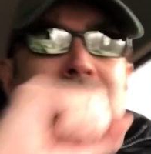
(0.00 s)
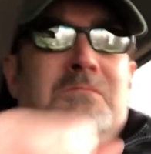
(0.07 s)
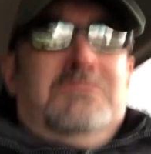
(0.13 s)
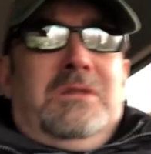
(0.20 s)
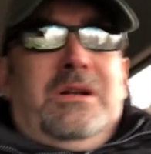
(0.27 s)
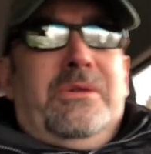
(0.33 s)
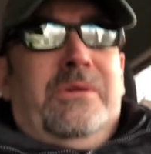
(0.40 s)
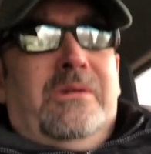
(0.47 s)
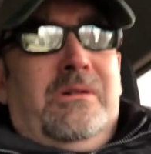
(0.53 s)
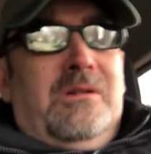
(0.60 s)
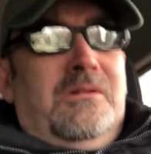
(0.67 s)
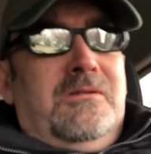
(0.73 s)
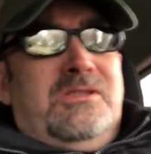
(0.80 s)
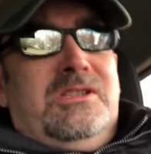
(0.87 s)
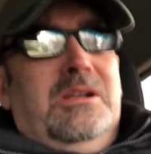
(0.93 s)
or a mother,
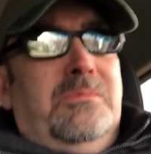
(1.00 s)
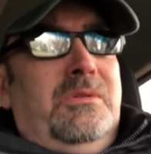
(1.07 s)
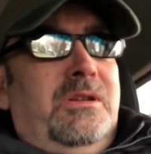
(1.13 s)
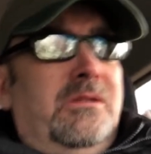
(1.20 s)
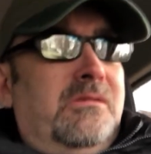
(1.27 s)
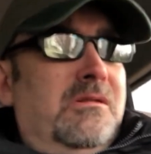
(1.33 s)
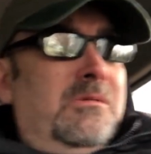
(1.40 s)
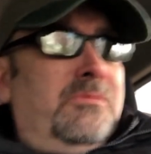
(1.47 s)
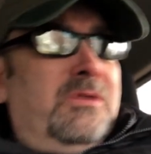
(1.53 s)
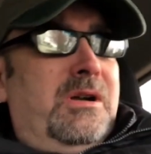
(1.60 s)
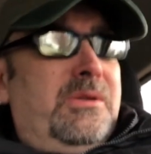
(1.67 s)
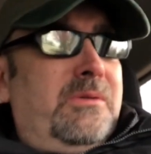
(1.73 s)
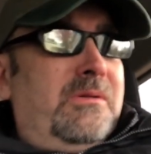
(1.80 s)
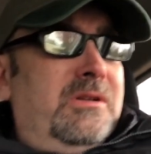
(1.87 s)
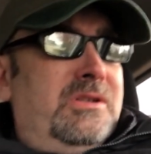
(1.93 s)
or a sibling, or a
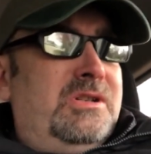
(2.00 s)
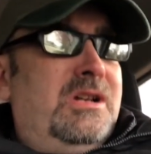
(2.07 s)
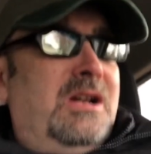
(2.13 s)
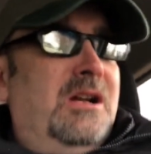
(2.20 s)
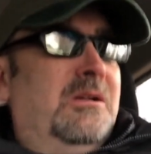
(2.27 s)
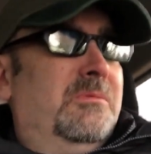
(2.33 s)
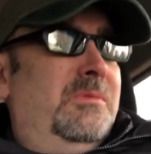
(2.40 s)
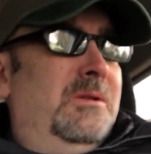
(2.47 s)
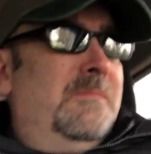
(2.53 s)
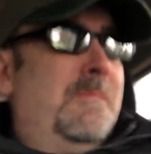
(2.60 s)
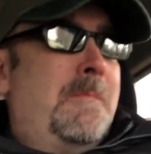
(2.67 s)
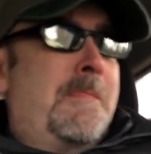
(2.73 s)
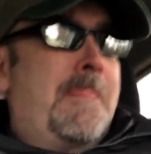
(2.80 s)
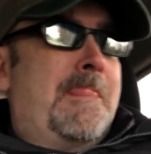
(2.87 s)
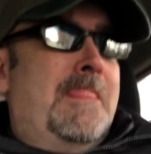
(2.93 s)
brother, or a child, but,
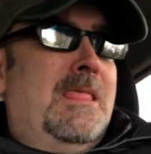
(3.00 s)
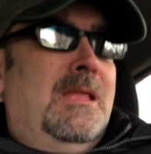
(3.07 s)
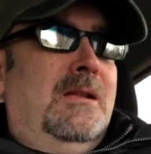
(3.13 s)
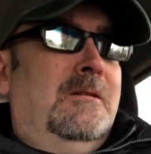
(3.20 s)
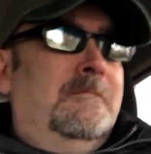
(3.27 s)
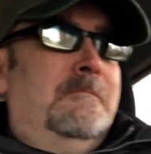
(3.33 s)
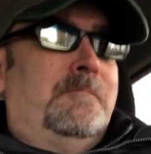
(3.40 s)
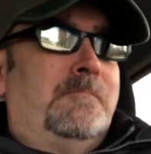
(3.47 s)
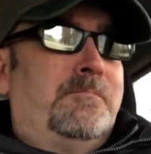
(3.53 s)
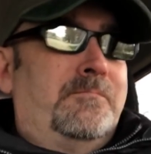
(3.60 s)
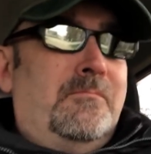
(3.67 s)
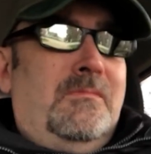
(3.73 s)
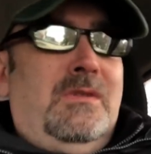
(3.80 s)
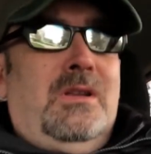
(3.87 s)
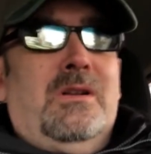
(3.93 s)

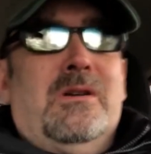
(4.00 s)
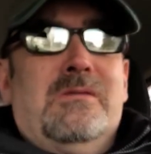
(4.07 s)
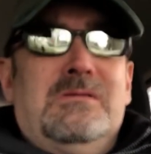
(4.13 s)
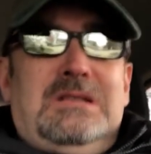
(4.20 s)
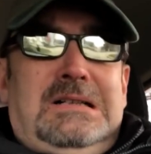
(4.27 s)
you know,